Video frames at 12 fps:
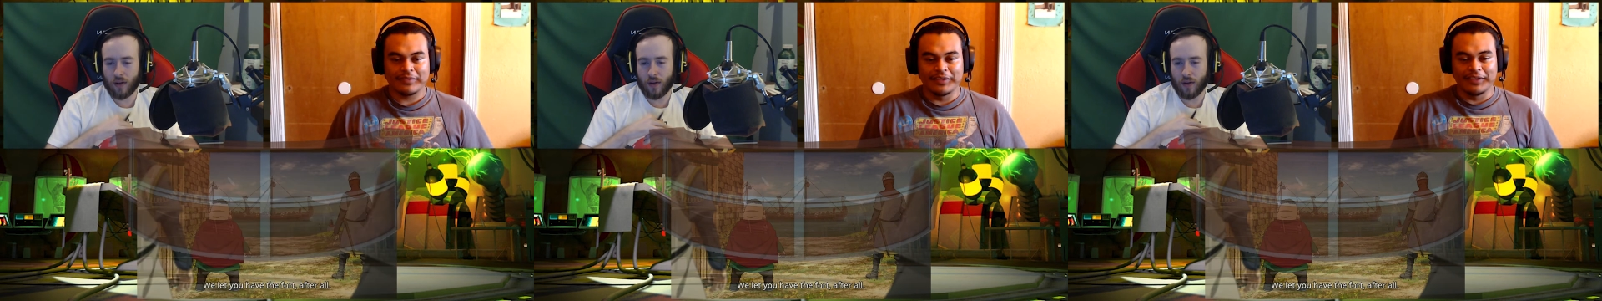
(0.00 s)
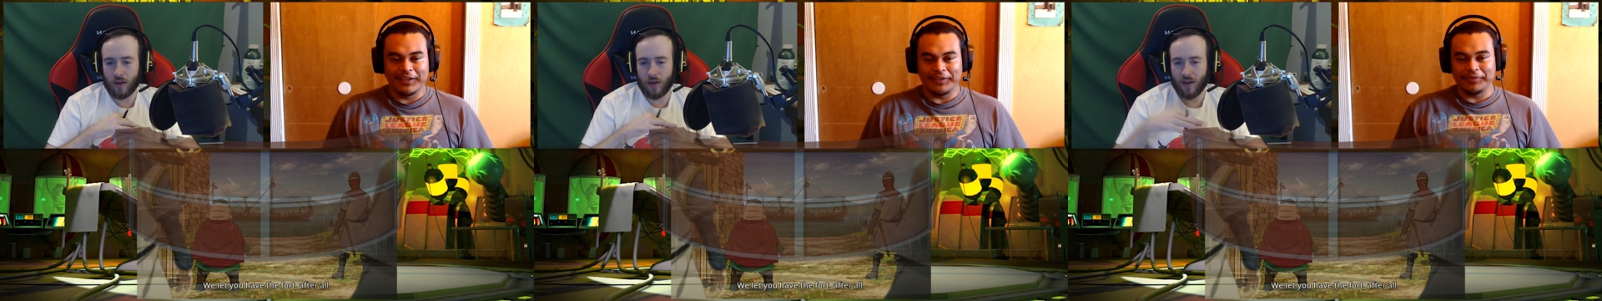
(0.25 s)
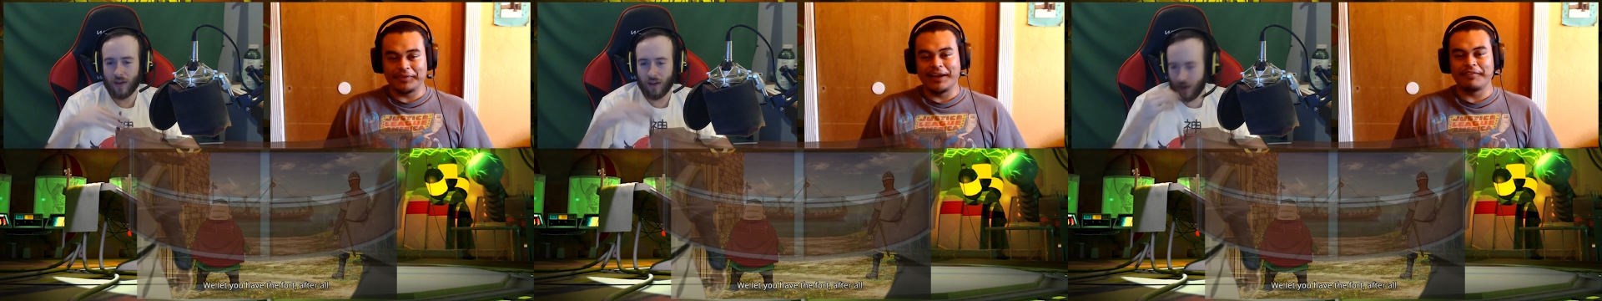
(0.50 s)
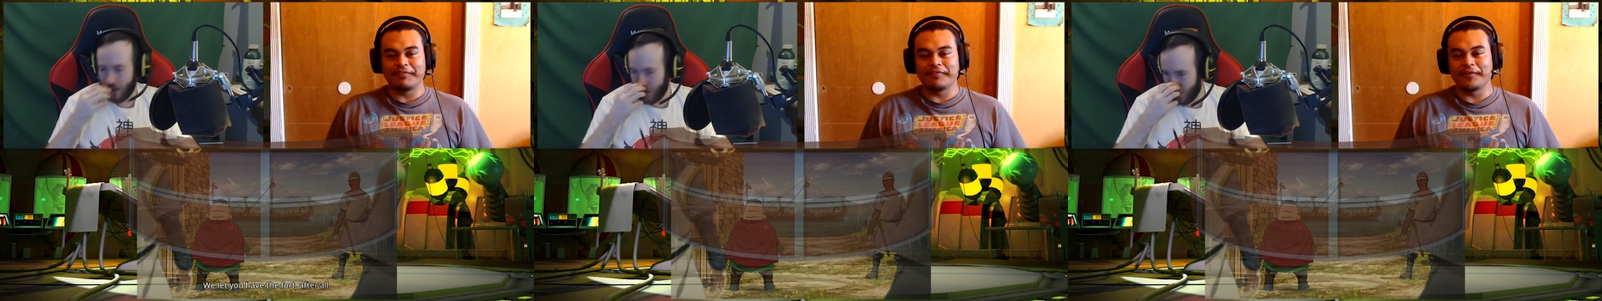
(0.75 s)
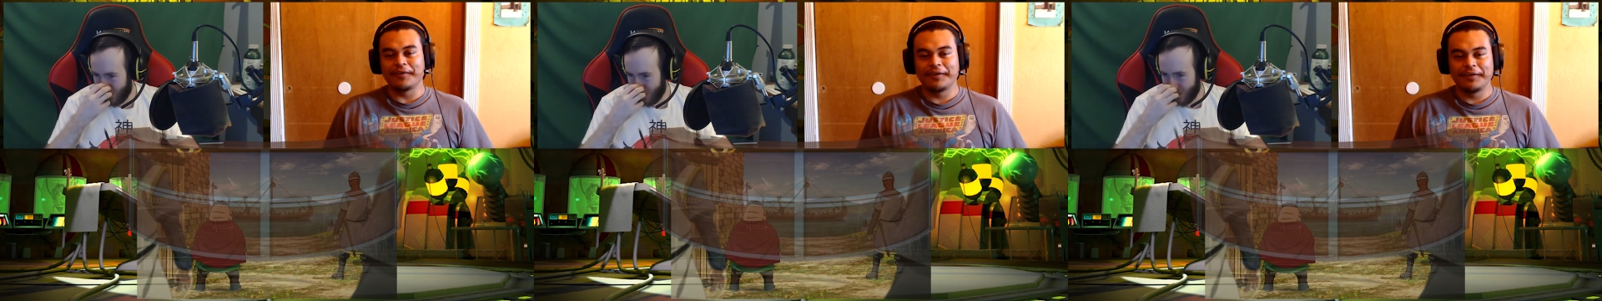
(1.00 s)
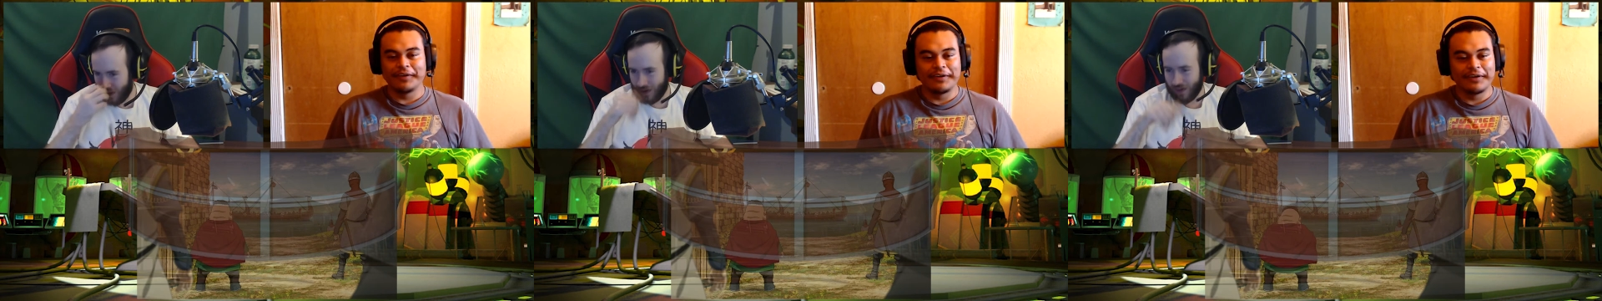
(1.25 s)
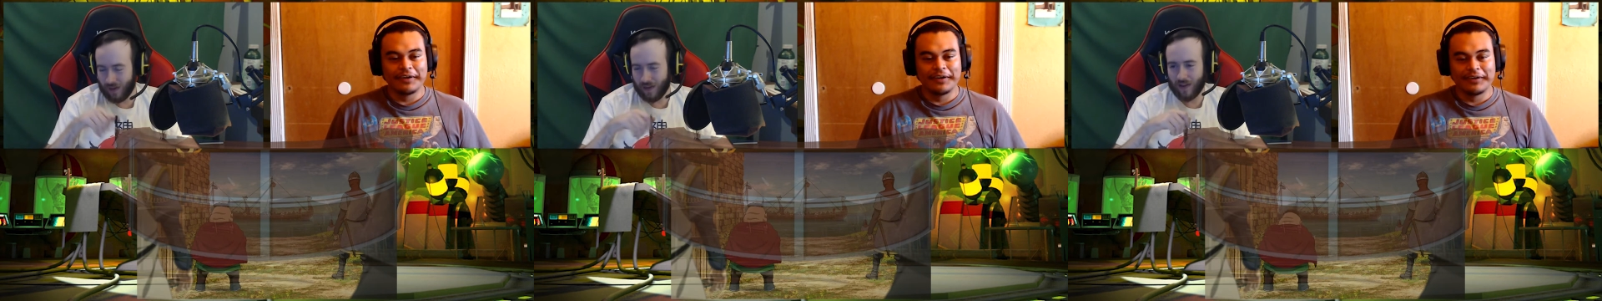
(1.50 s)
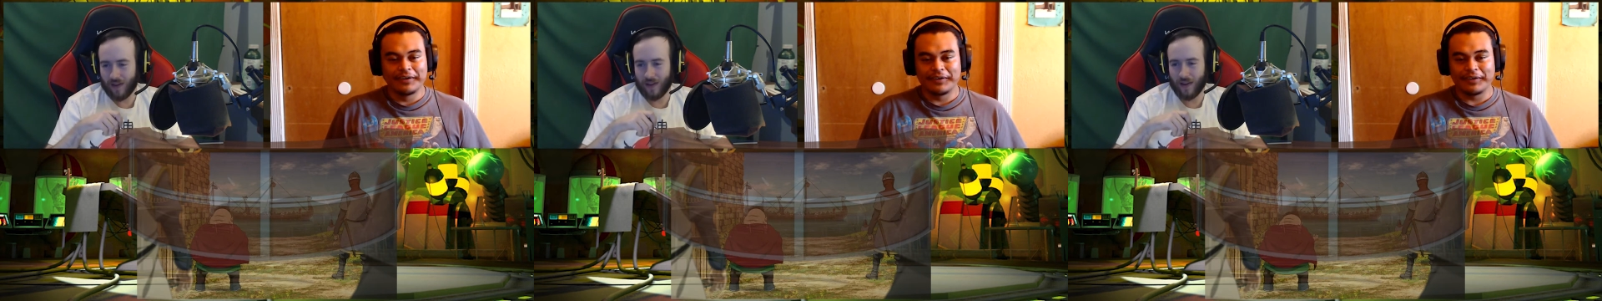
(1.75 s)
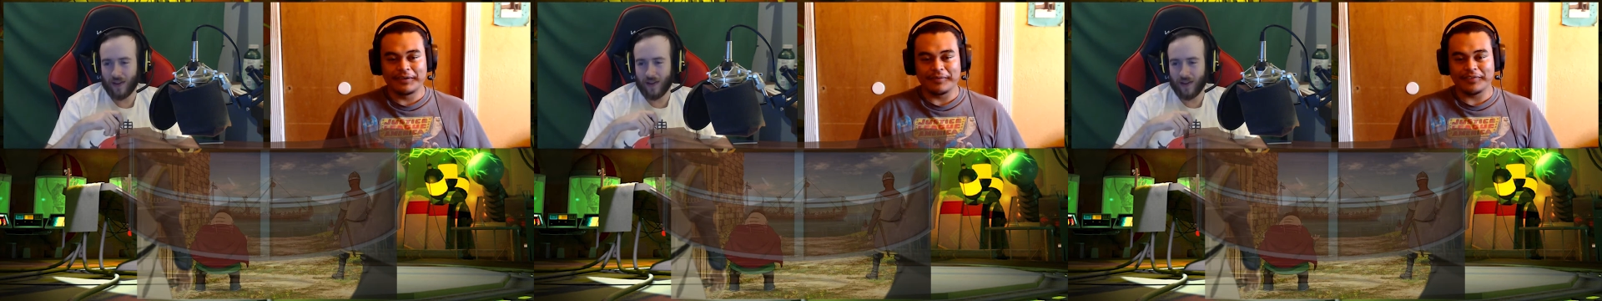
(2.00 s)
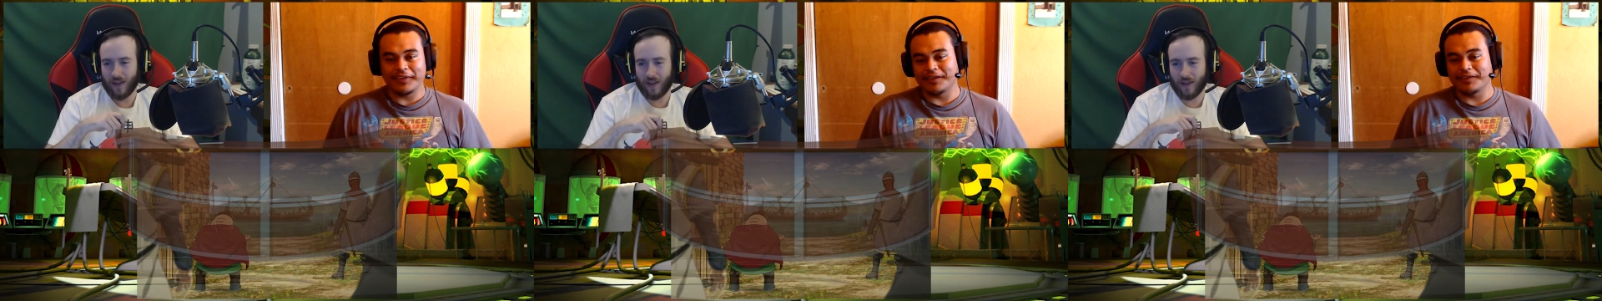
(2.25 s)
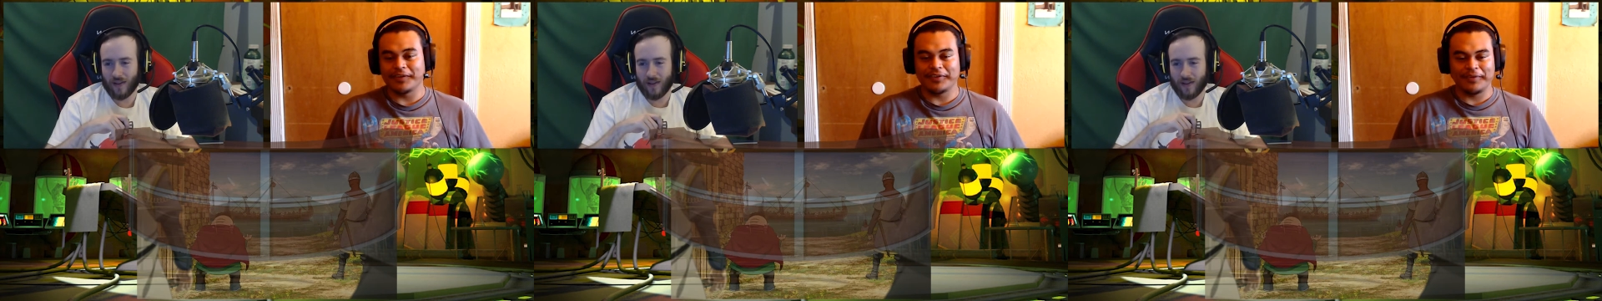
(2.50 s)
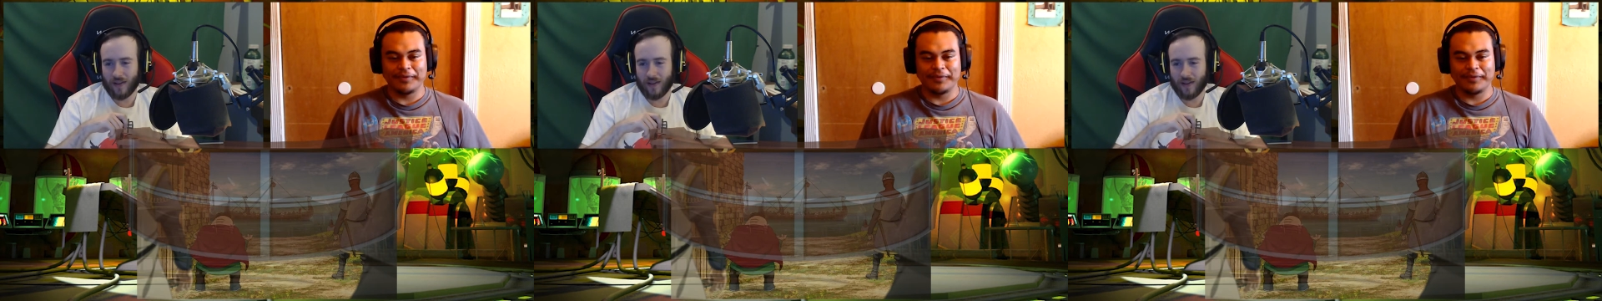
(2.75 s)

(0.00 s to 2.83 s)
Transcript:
Speaker 1: You can have the fort. Take the treasure.